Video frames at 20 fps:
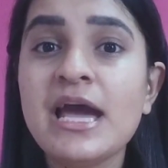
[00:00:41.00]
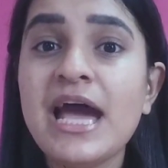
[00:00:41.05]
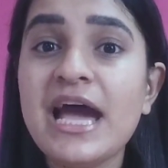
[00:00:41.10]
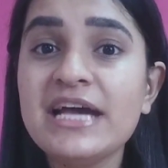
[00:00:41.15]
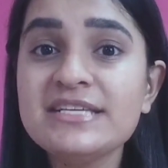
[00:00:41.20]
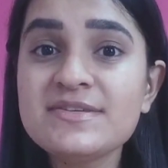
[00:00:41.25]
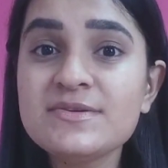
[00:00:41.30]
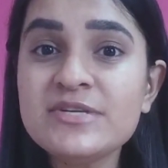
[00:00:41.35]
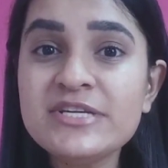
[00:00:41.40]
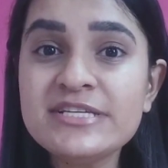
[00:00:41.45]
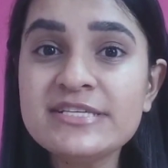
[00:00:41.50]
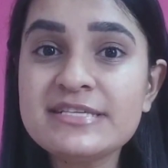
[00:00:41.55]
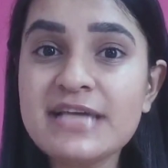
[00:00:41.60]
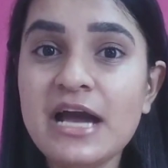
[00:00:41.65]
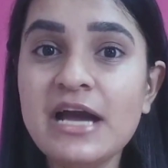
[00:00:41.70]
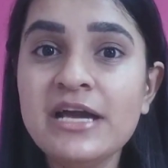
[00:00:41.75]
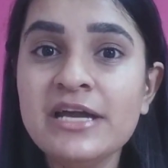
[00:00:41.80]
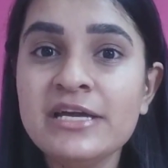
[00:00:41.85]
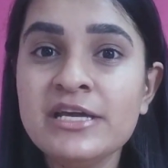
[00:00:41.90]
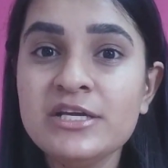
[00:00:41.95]
as soon as
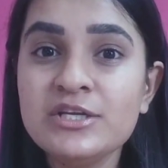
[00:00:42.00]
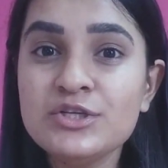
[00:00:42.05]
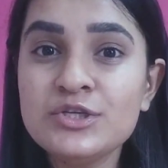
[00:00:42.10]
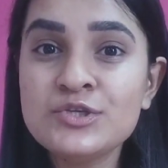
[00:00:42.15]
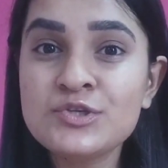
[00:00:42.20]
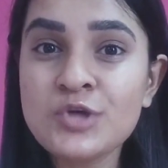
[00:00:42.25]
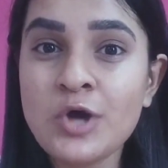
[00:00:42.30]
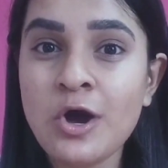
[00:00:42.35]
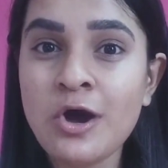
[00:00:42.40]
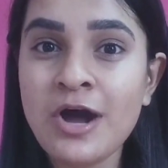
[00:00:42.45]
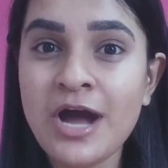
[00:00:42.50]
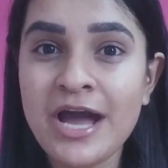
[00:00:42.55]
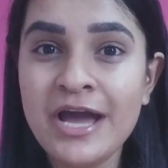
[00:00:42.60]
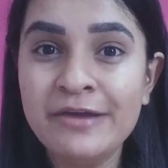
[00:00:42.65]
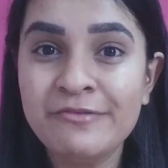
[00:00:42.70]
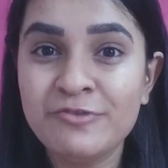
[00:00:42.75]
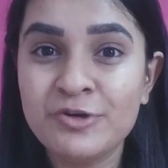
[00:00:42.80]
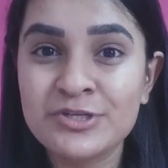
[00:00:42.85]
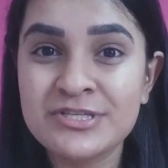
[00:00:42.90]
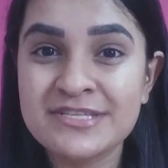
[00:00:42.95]
I saw,
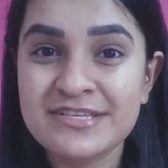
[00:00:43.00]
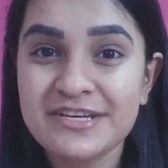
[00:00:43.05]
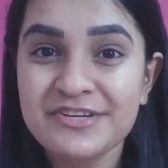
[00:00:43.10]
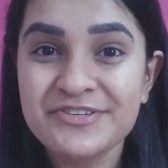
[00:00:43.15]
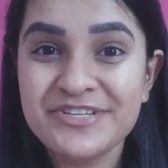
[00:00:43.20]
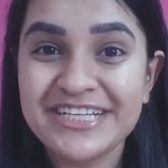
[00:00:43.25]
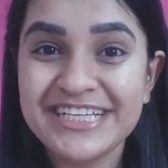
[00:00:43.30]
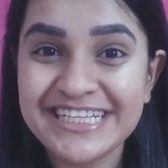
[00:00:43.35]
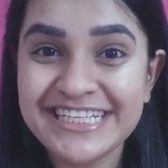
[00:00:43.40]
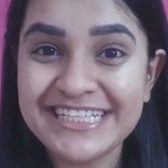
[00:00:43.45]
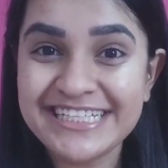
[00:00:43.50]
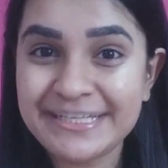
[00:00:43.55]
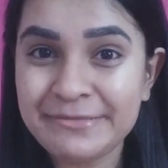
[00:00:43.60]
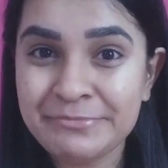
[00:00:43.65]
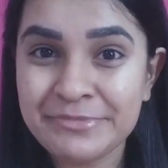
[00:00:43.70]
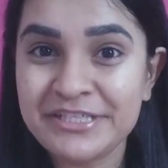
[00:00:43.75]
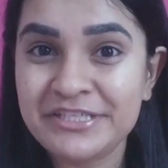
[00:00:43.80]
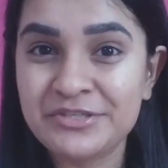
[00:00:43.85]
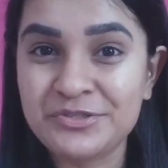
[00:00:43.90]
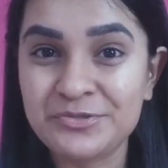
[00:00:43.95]
I was really
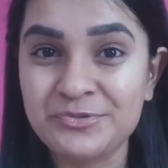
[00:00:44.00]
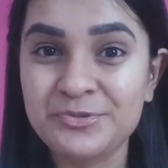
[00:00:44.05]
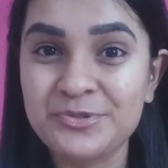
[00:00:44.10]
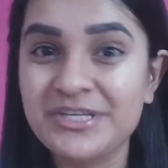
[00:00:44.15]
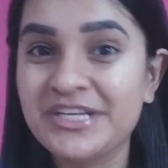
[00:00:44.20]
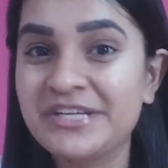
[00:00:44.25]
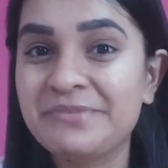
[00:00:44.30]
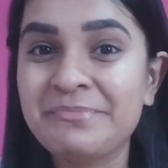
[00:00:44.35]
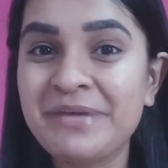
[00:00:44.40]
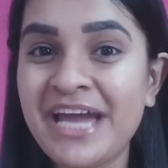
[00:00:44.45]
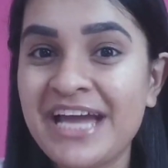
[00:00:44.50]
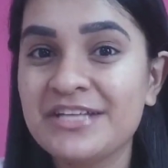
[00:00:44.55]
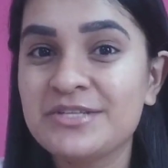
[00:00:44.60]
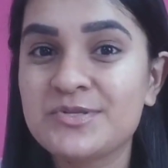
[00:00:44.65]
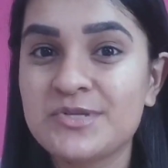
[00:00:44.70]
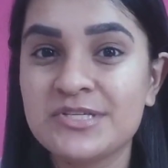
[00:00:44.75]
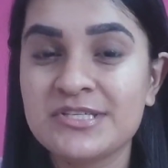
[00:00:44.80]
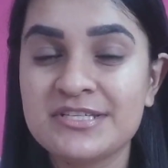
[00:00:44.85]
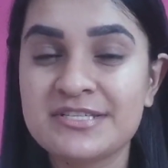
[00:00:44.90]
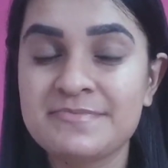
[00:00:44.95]
tempted to get my hands
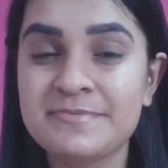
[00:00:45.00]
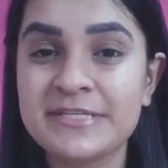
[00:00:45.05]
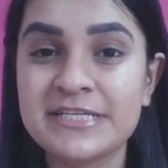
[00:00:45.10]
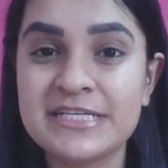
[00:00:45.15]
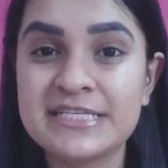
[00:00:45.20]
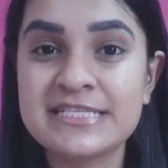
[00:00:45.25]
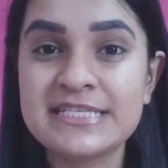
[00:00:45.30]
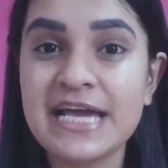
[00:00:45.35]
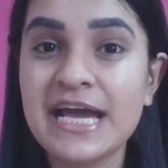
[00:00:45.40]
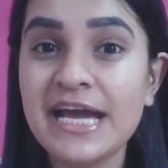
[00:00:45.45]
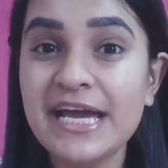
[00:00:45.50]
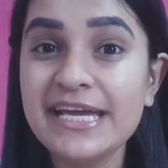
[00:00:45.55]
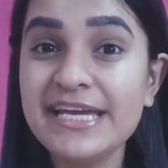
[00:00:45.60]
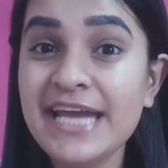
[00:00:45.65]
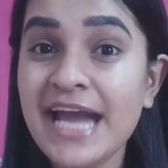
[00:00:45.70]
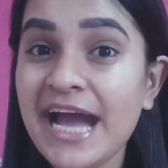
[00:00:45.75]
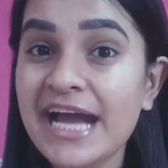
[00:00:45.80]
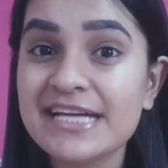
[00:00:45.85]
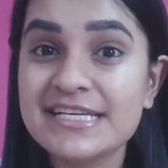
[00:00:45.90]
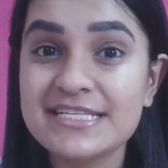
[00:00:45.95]
on this because I
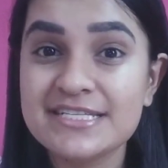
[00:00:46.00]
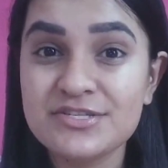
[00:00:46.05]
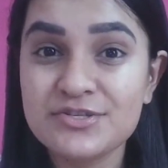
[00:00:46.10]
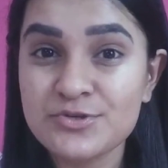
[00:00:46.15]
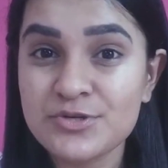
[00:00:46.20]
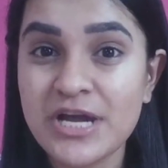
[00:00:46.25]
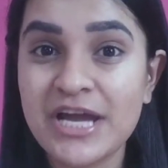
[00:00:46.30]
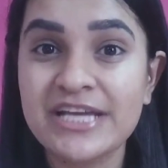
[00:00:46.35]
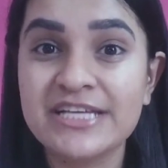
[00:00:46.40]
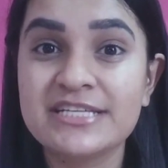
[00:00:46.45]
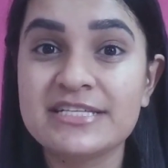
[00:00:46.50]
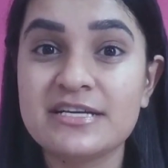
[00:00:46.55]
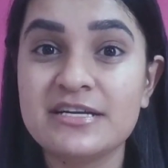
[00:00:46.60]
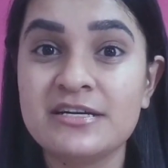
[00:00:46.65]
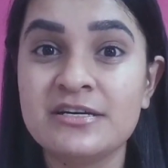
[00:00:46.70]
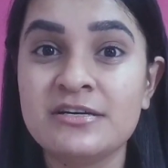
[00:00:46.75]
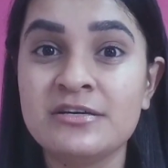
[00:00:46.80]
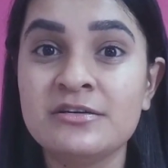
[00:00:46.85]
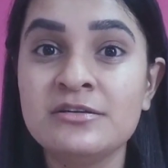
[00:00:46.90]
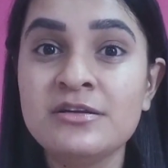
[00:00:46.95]
hadn't tried
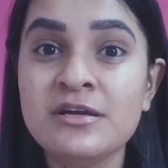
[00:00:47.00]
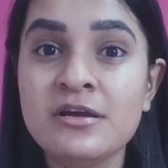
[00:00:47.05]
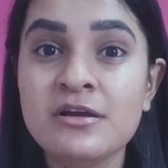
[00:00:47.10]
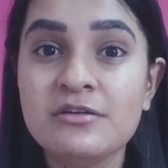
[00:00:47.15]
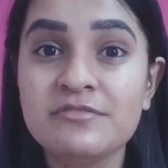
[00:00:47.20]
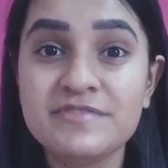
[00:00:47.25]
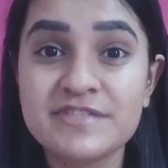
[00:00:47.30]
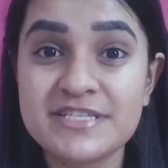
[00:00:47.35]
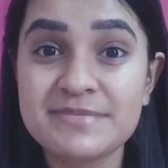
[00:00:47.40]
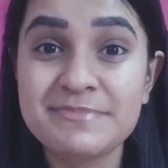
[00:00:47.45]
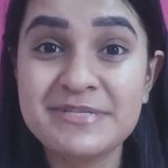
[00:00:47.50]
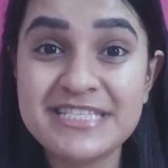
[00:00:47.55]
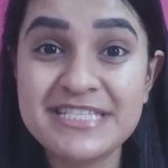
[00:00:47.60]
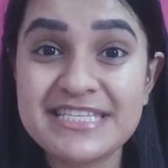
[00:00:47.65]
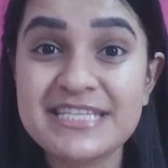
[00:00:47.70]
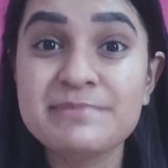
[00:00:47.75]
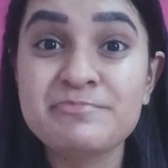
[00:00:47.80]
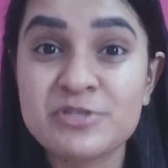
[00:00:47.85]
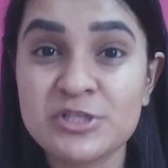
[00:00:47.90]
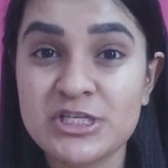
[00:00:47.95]
a vitamin
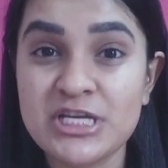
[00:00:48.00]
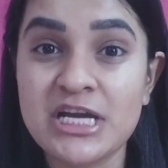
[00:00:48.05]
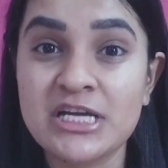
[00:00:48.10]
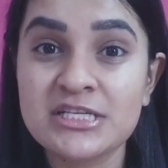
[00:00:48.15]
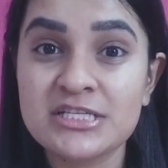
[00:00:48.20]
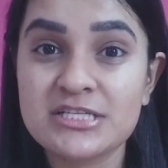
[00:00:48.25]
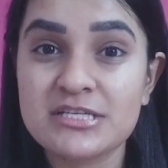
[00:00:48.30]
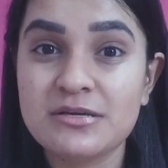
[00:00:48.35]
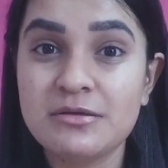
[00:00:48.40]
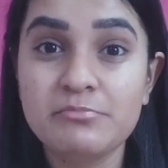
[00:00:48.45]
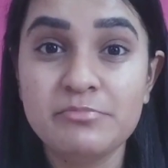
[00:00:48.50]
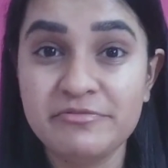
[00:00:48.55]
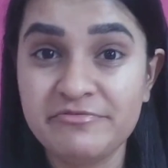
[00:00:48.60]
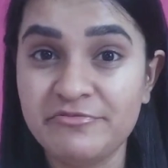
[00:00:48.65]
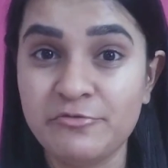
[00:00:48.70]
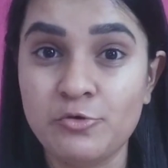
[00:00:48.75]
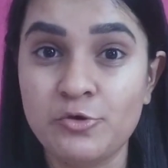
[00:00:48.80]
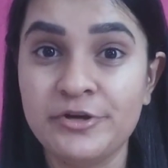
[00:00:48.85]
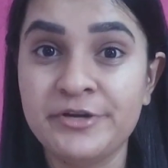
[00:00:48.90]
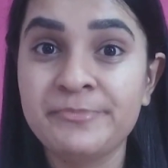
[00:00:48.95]
C product
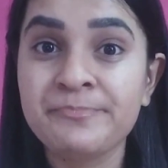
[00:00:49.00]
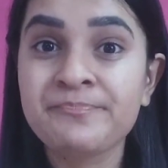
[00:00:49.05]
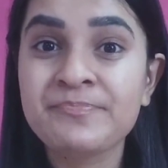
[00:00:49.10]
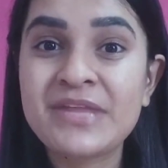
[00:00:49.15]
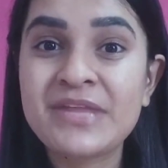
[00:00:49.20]
before.